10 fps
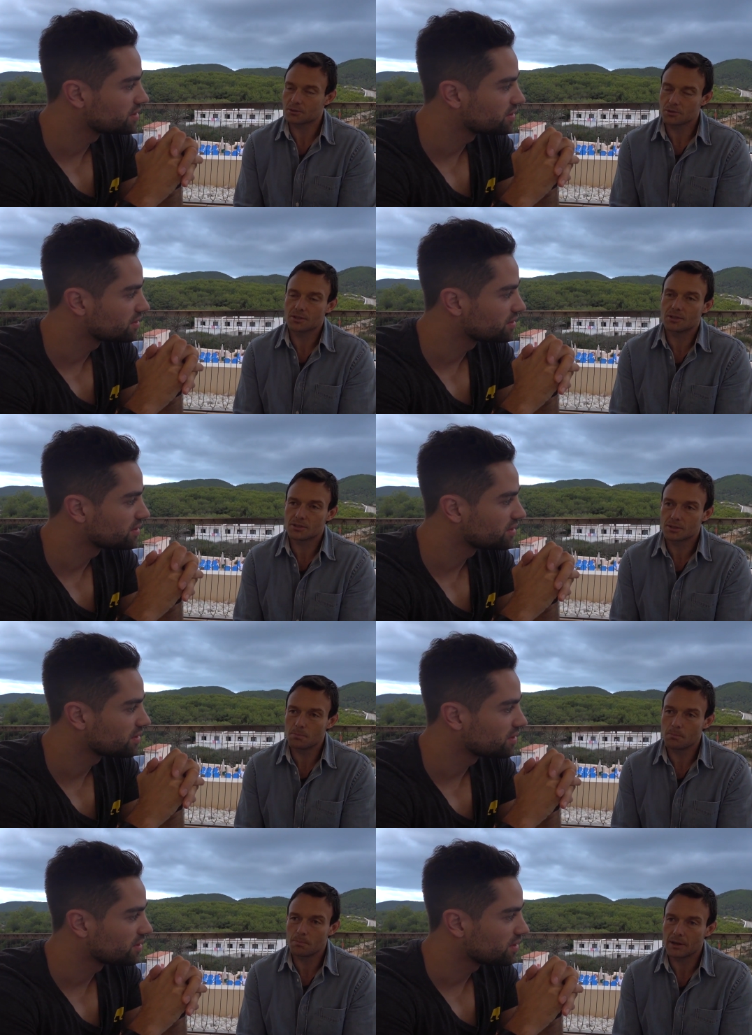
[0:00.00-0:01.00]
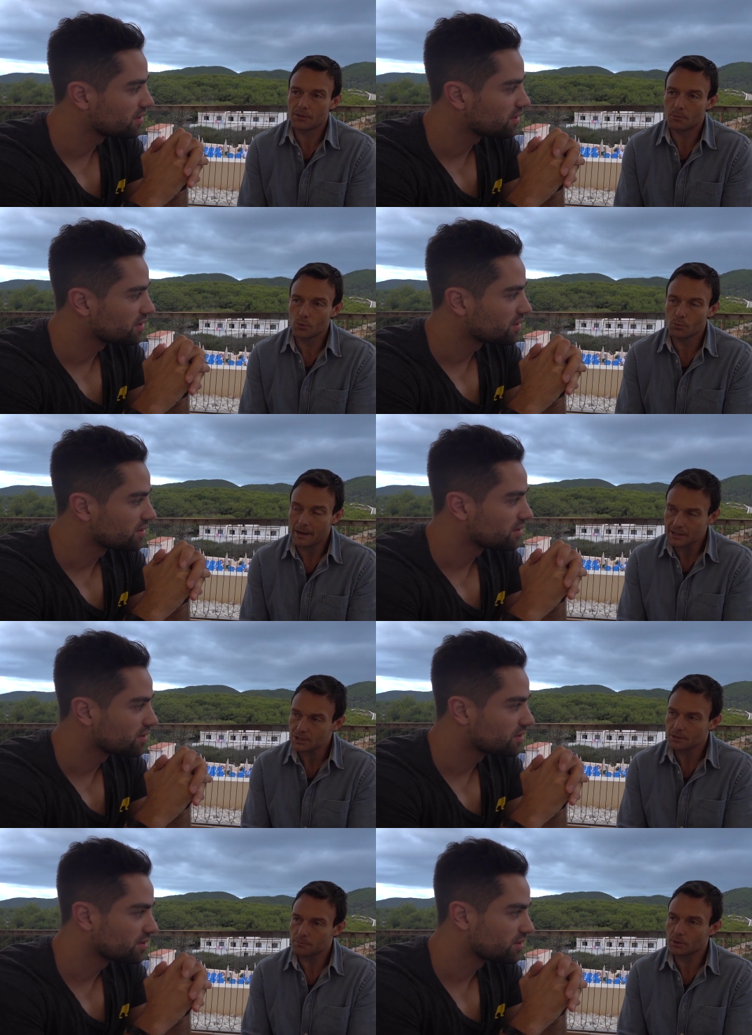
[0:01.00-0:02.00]
Speaker 1: actresses. But the real
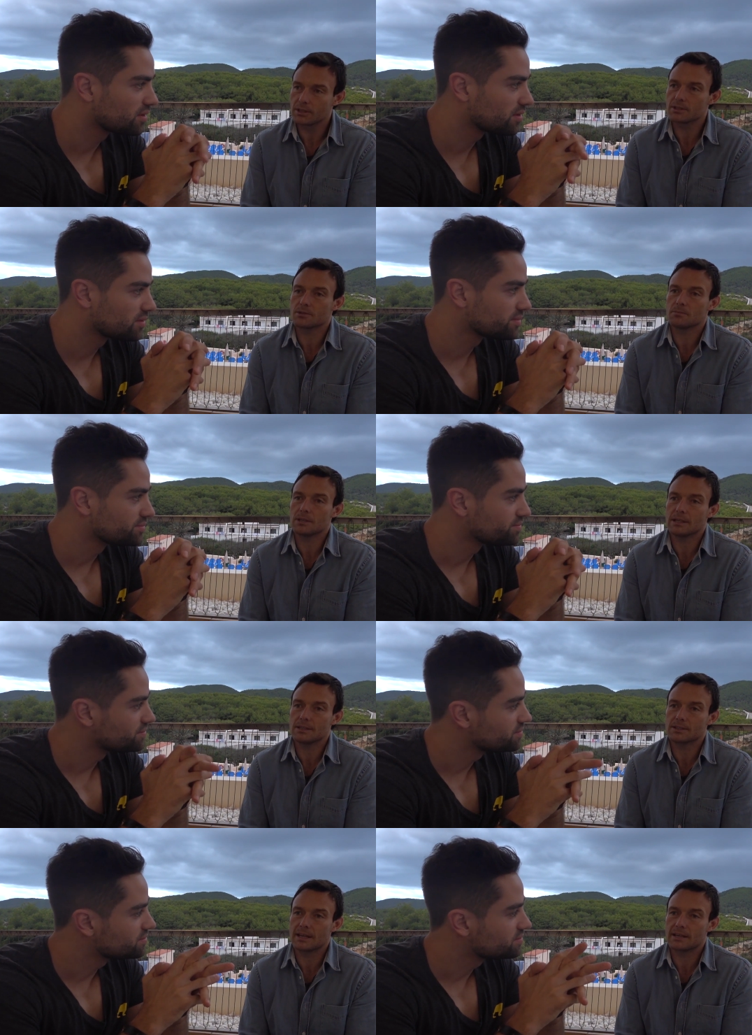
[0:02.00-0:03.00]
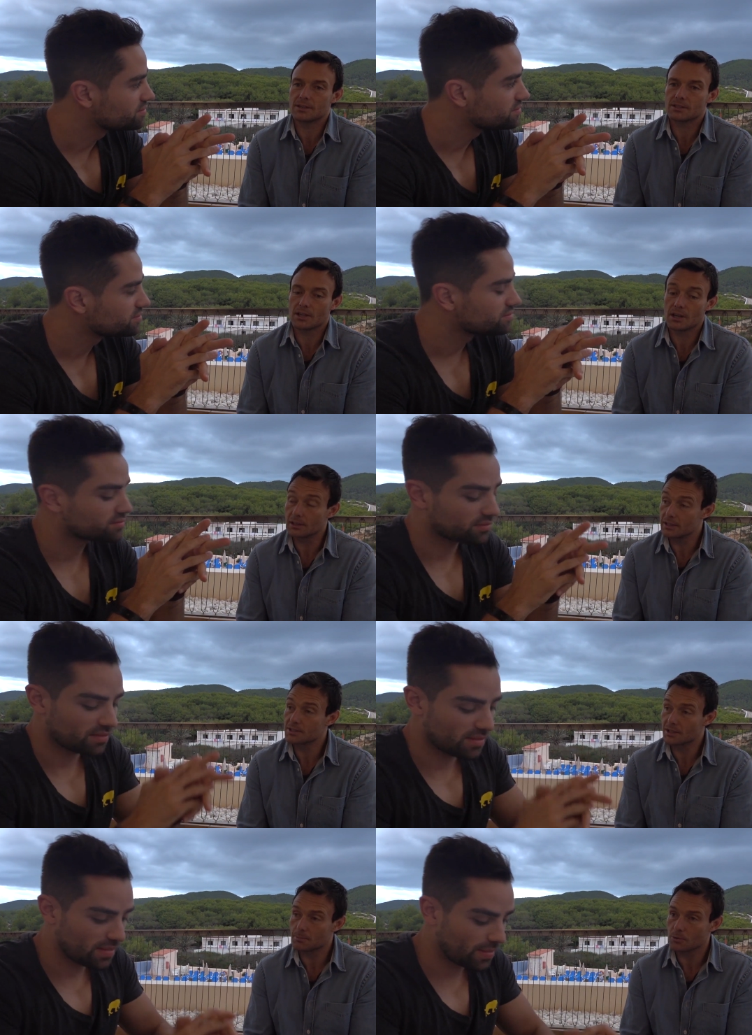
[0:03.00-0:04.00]
magic of bodyism is that it is a
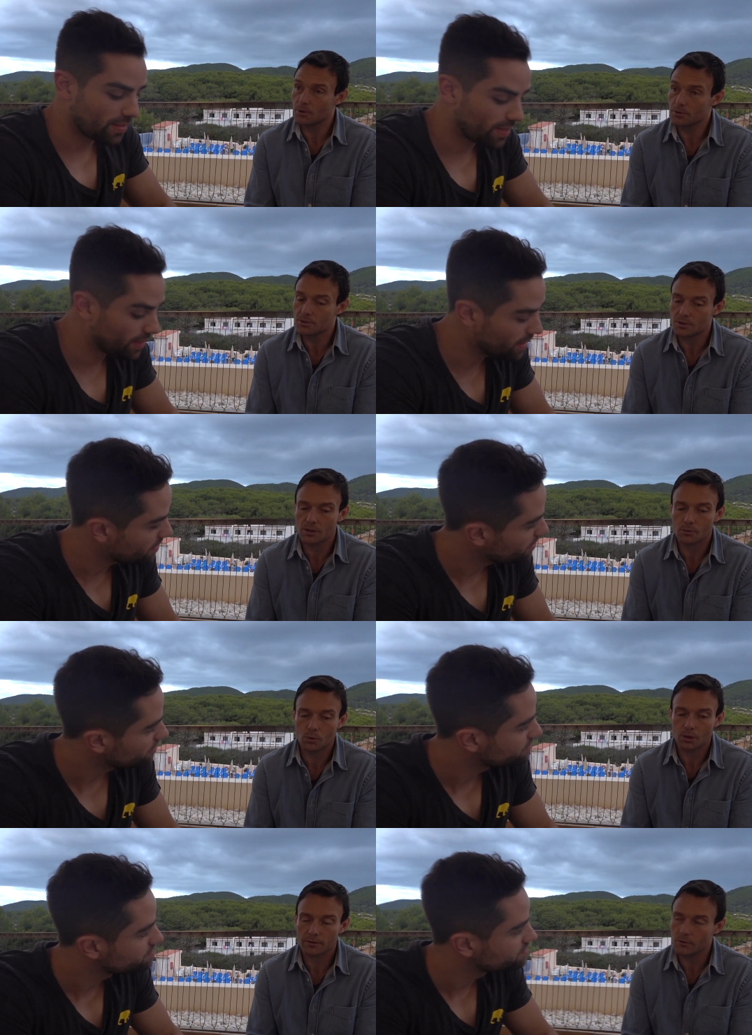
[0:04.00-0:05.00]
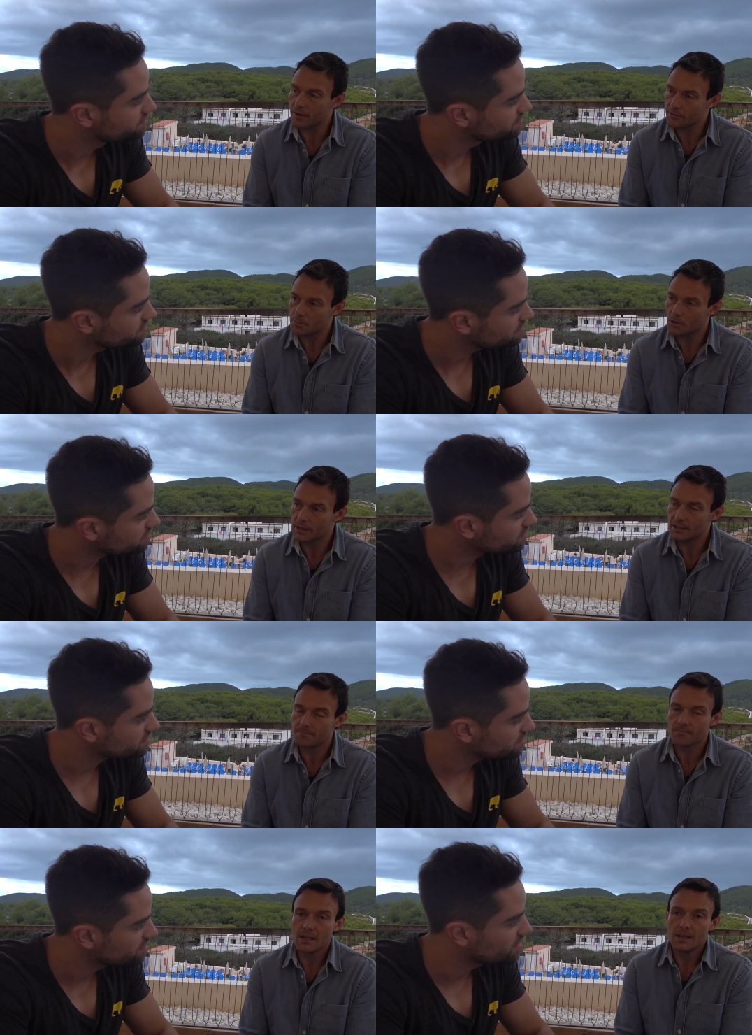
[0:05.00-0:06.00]
holistic approach that can work for everybody.
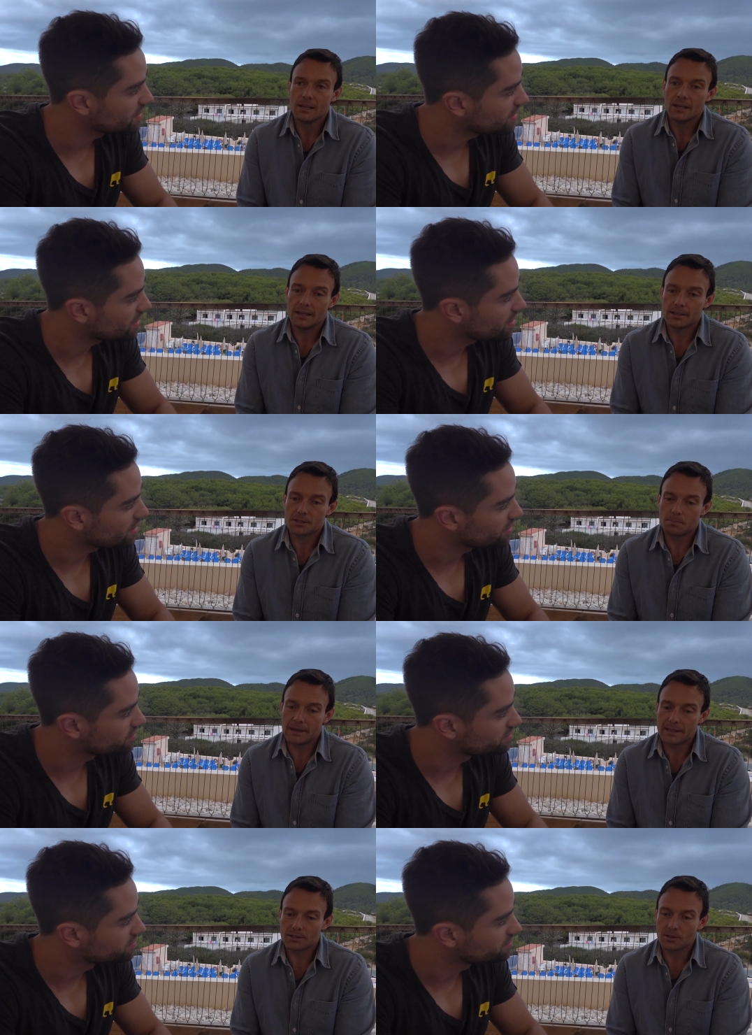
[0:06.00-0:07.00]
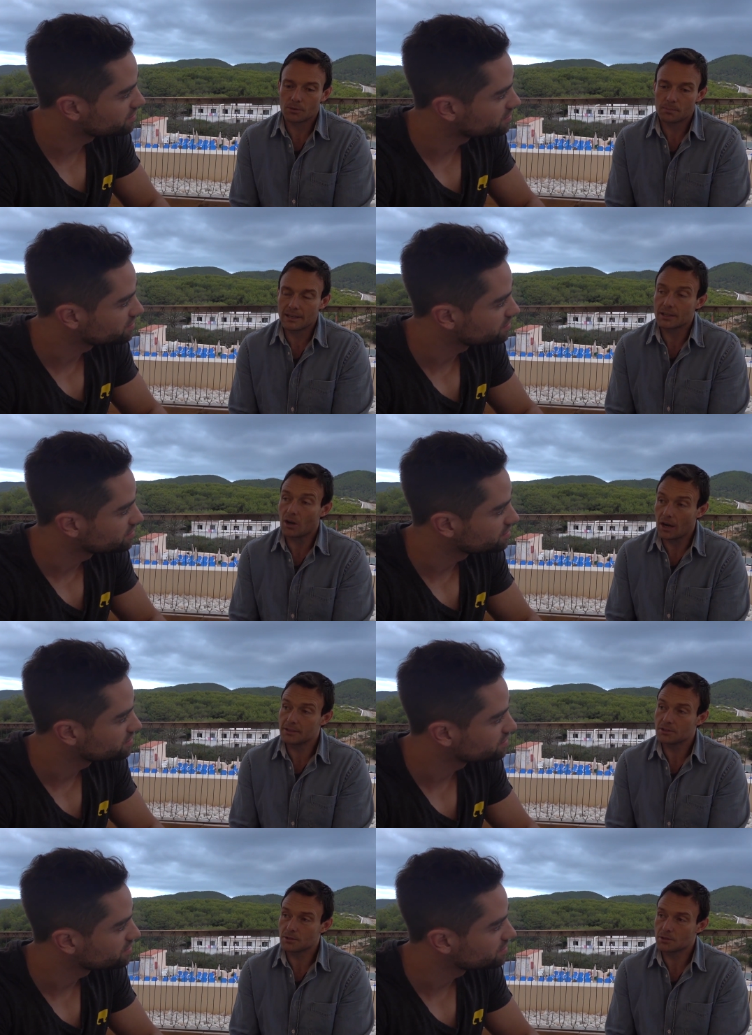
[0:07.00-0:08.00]
It's based on being
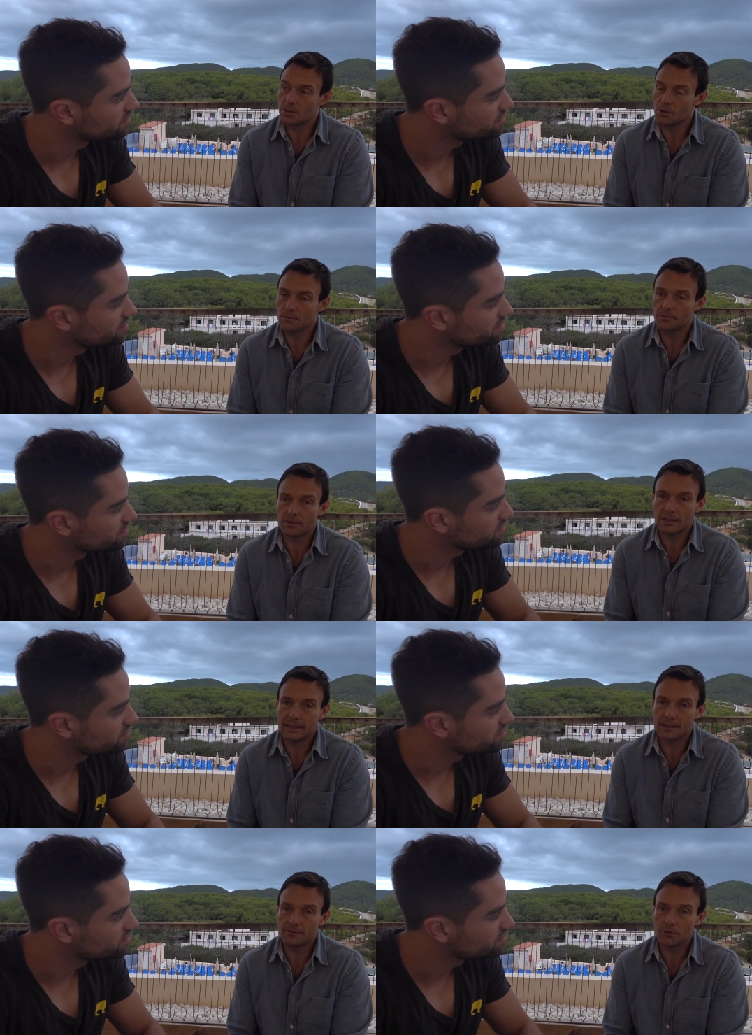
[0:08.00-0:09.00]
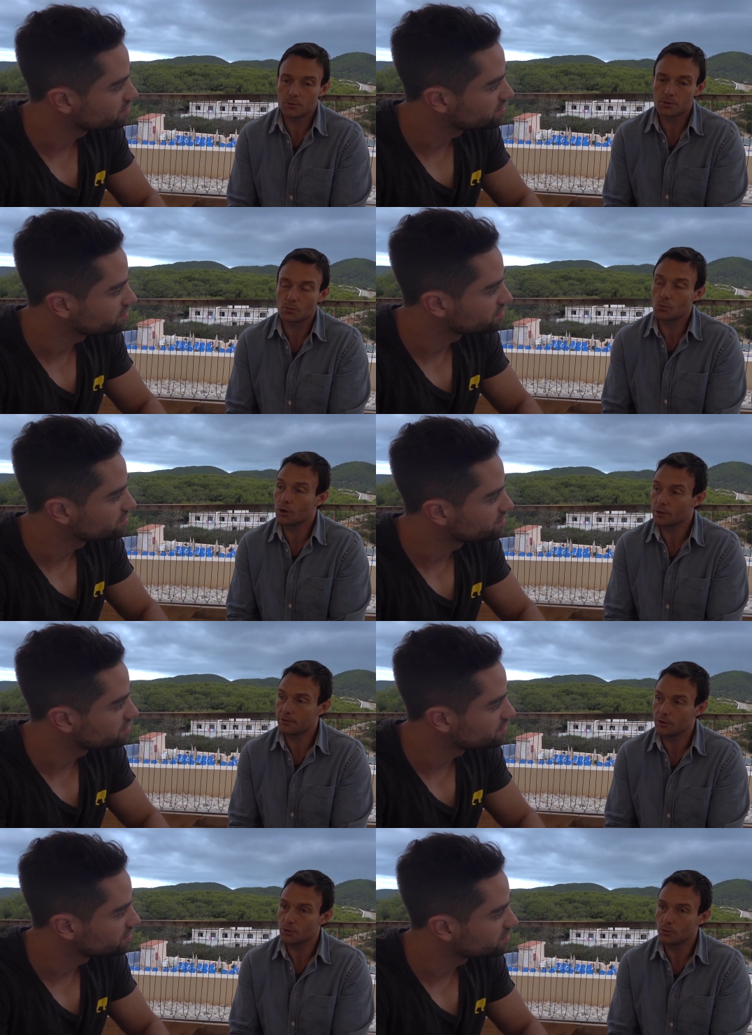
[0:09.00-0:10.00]
kind to yourself, eating foods that work
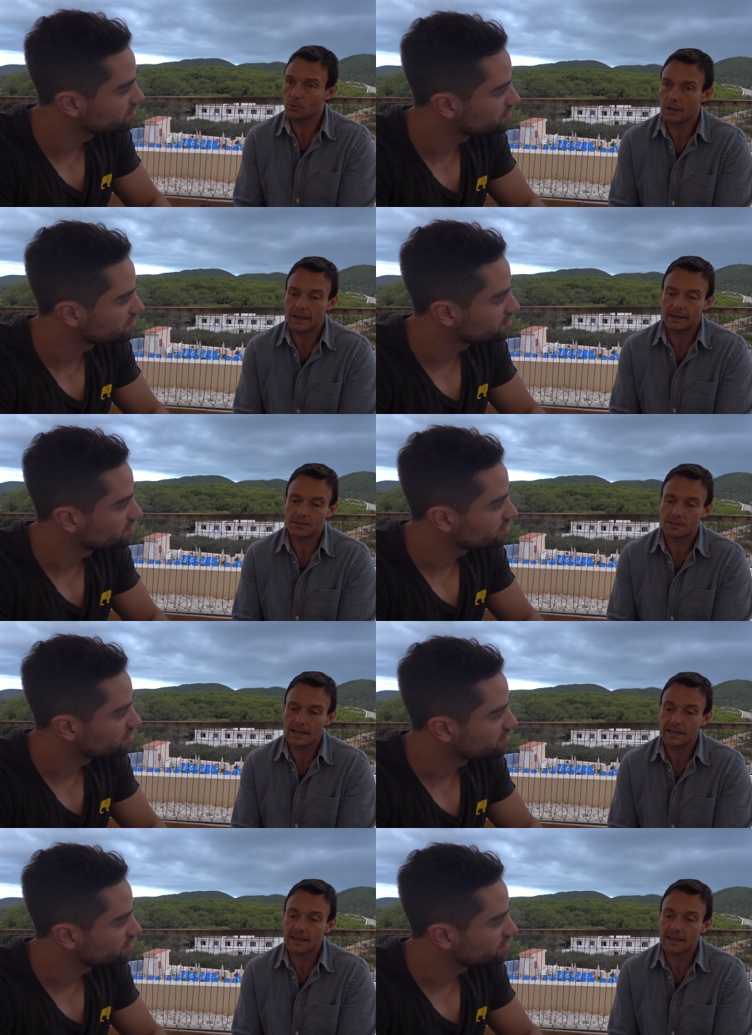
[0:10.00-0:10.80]
for you, and